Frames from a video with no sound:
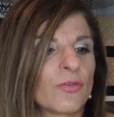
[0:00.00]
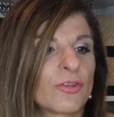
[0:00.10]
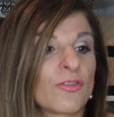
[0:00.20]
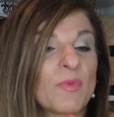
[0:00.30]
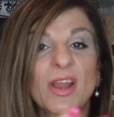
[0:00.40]
go
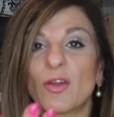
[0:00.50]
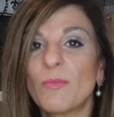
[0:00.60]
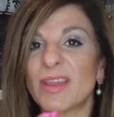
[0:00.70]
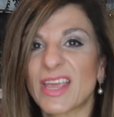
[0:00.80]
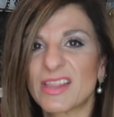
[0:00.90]
through them, and I
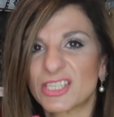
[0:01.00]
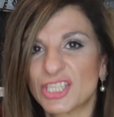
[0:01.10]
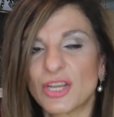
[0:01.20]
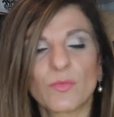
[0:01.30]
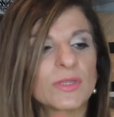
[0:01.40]
normally get the
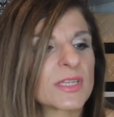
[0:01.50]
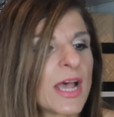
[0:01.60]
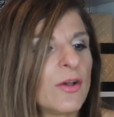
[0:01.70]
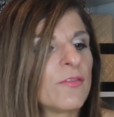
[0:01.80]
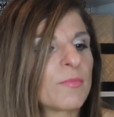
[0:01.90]
cheap ones
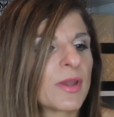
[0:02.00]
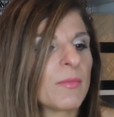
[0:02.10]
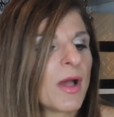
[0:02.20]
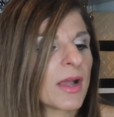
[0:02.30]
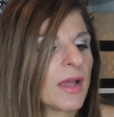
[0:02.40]
out of
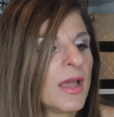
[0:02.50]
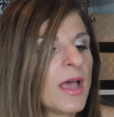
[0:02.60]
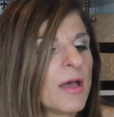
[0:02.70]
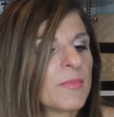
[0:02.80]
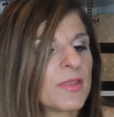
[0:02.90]
Primark,
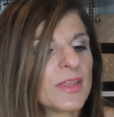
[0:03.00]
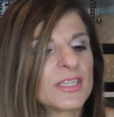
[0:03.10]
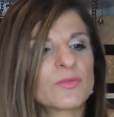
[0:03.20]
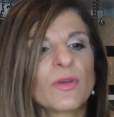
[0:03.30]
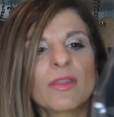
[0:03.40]
but
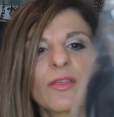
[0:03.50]
this one